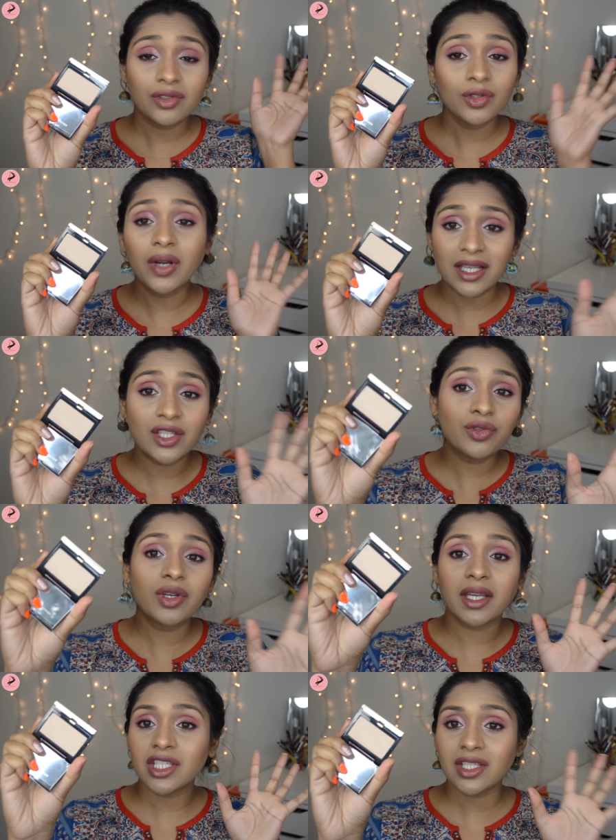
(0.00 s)
you guys, you
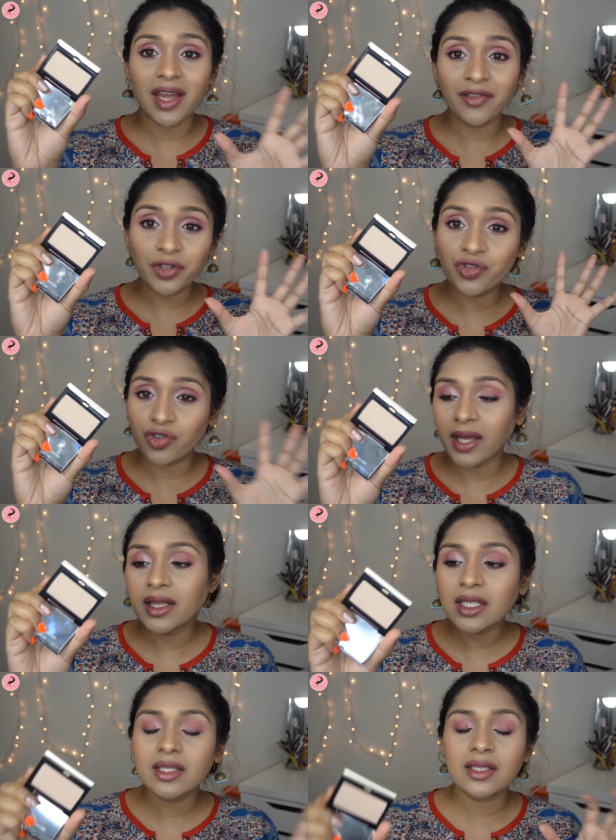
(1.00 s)
just have to try
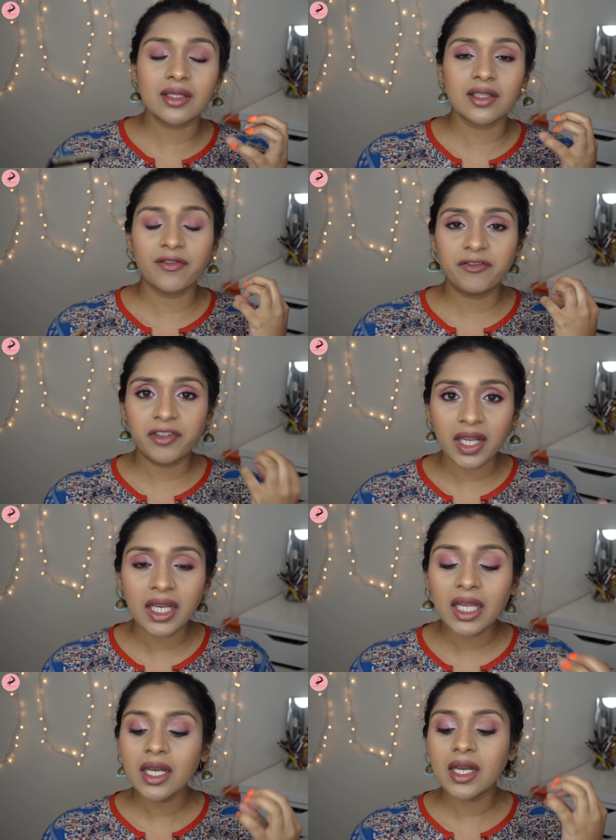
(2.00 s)
this. This is a
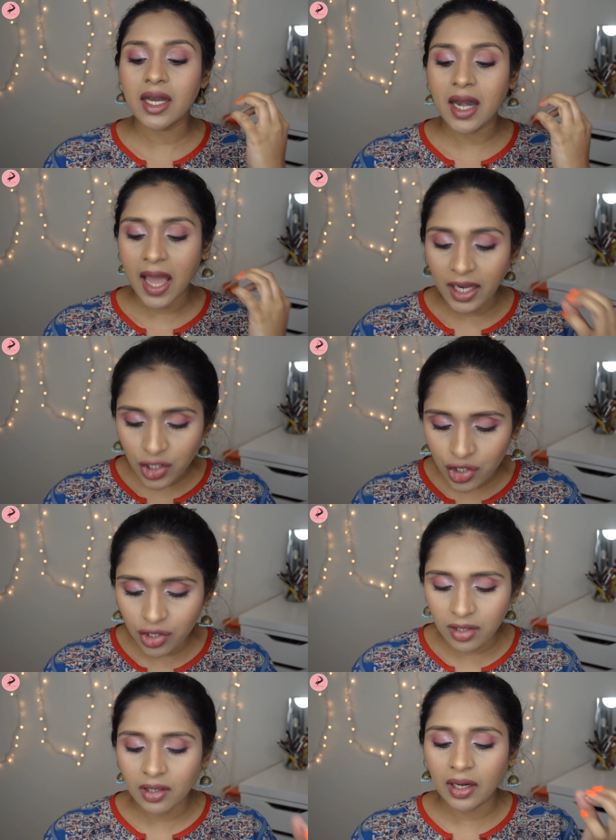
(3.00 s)
very
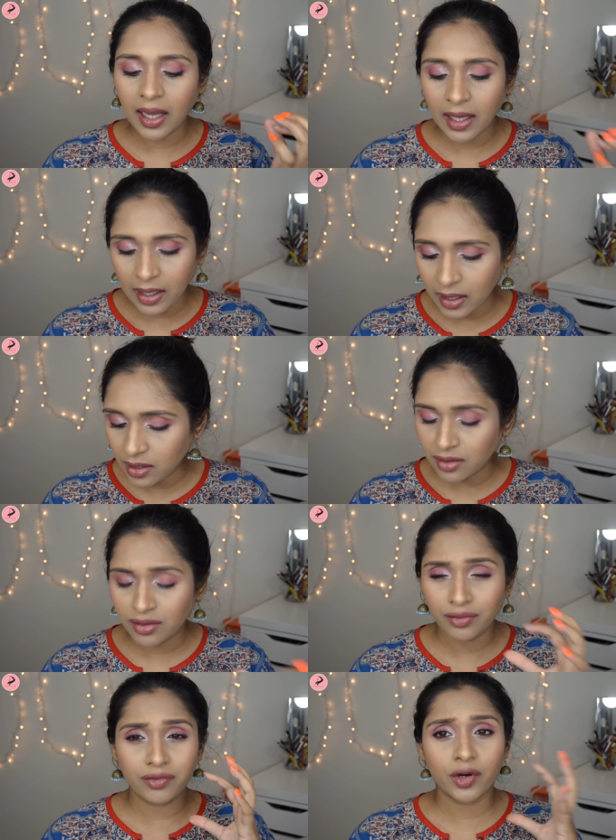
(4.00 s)
natural highlighter.
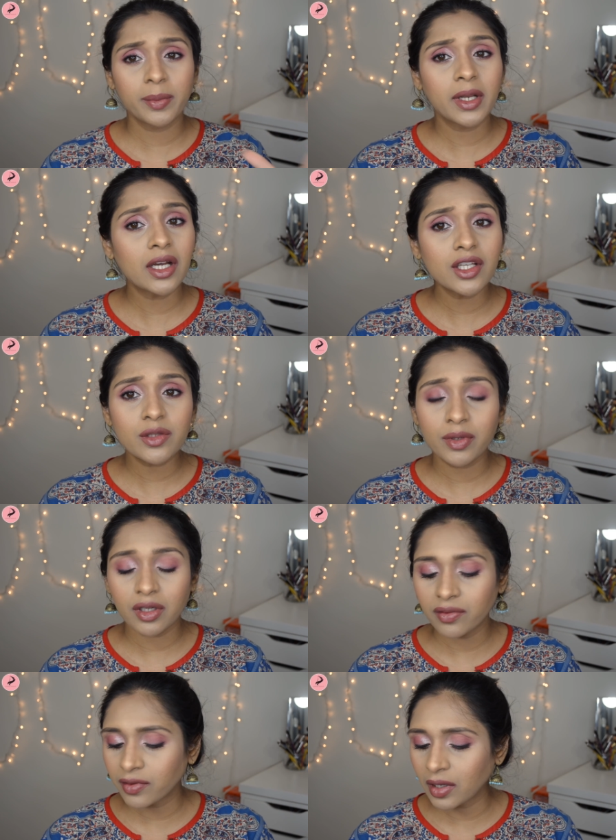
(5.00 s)
The formula is
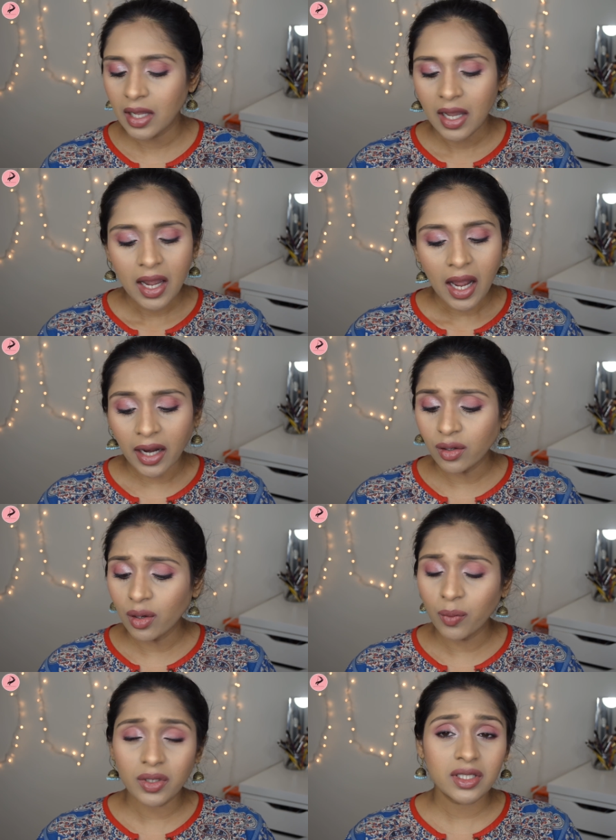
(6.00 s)
beautiful. I don't
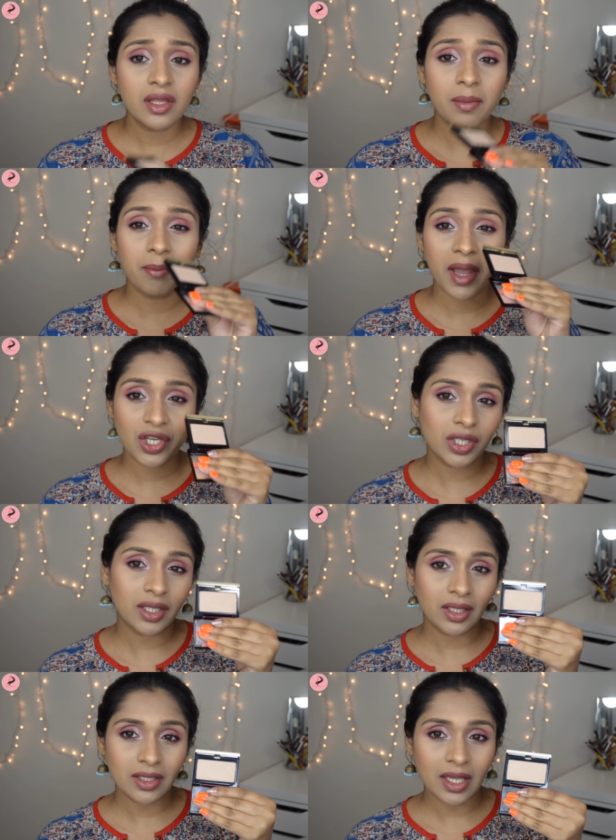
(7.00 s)
know what's the magic
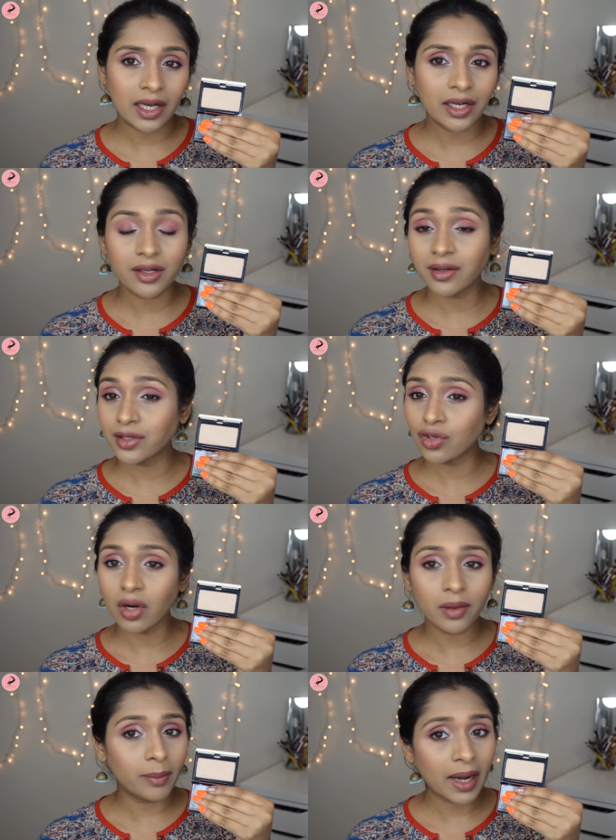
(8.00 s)
in this highlighter. It's
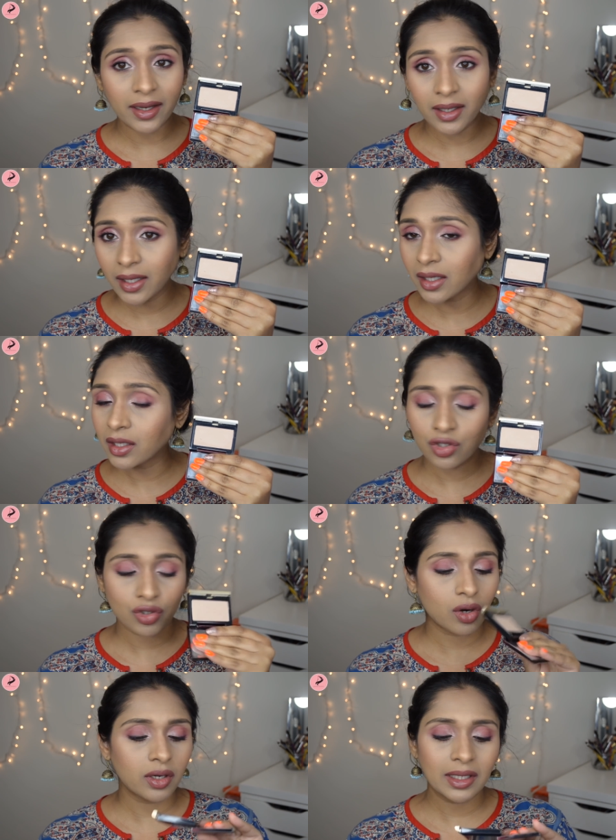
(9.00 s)
not a blinding, it's
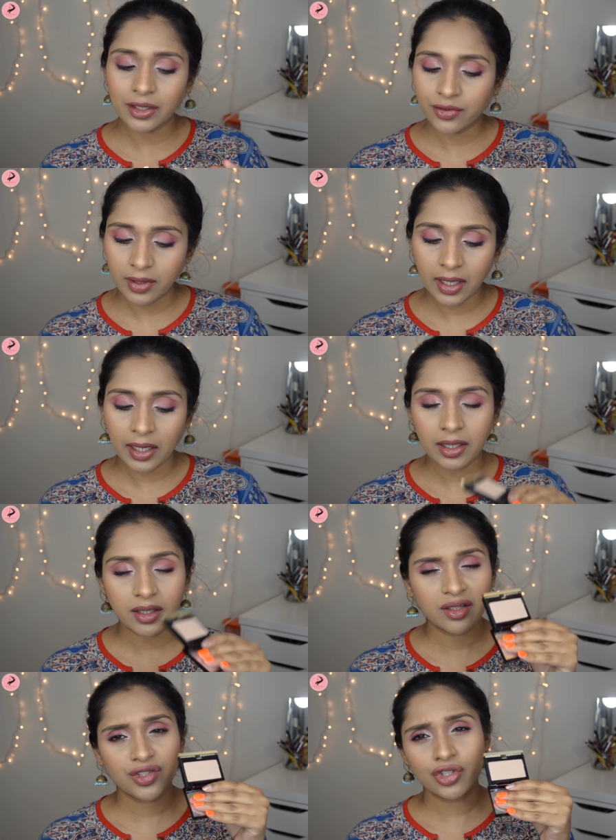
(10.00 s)
not a glittery
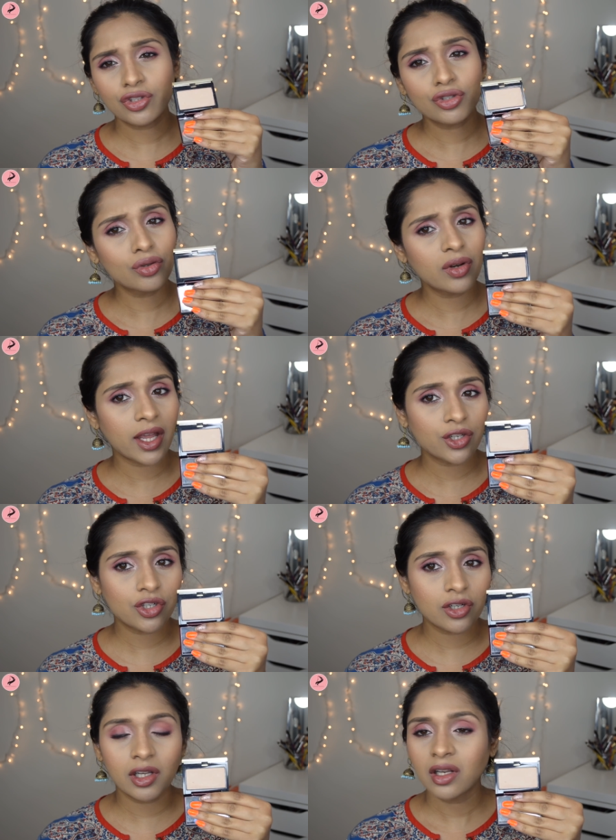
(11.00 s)
highlighter. It's just so
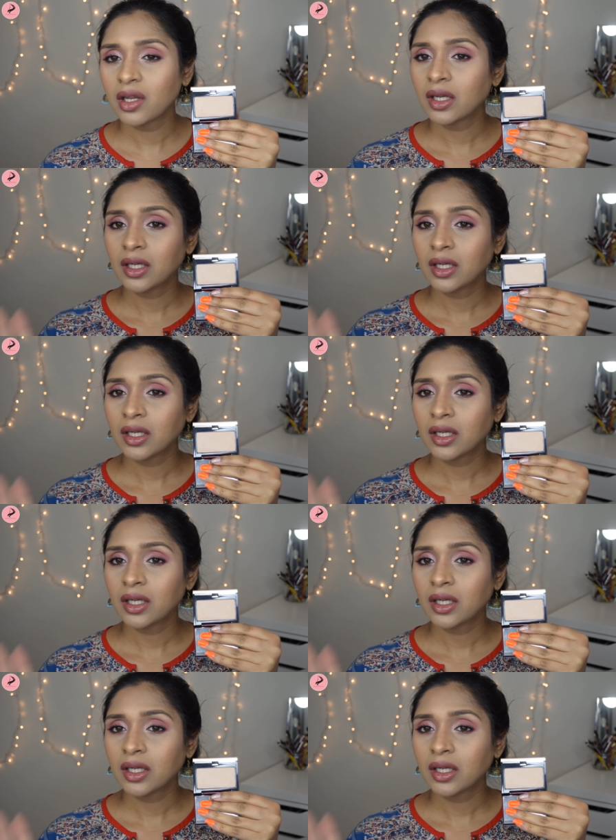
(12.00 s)
natural.